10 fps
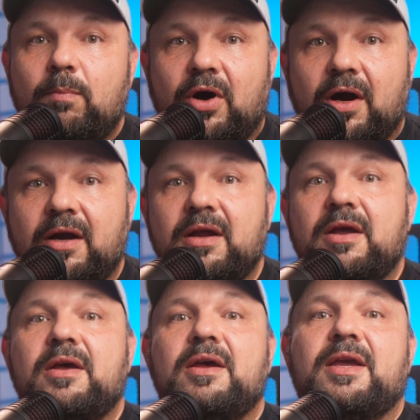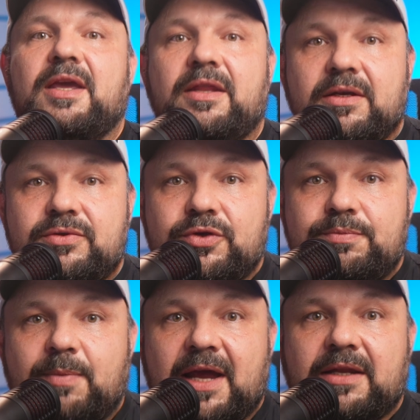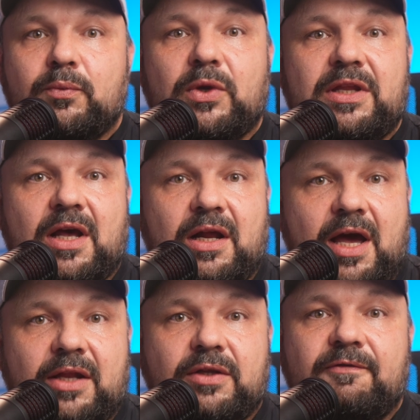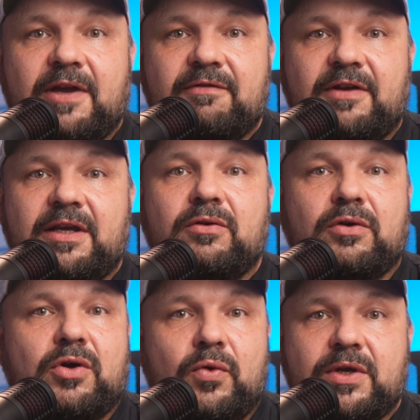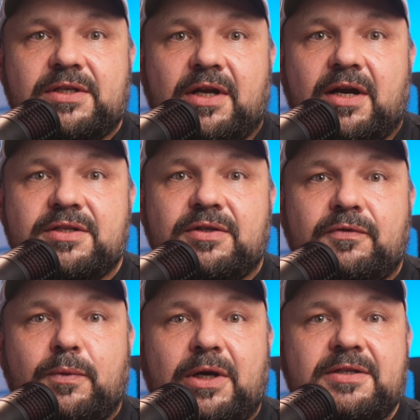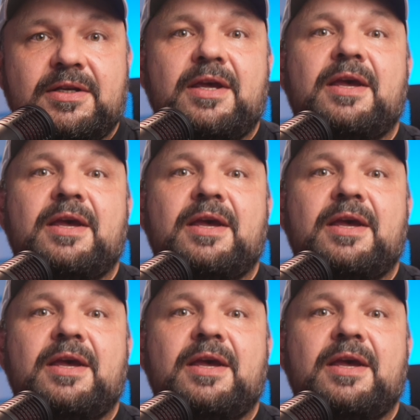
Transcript: par in this respect with the Elgato Wavelink or Go XLR softwares,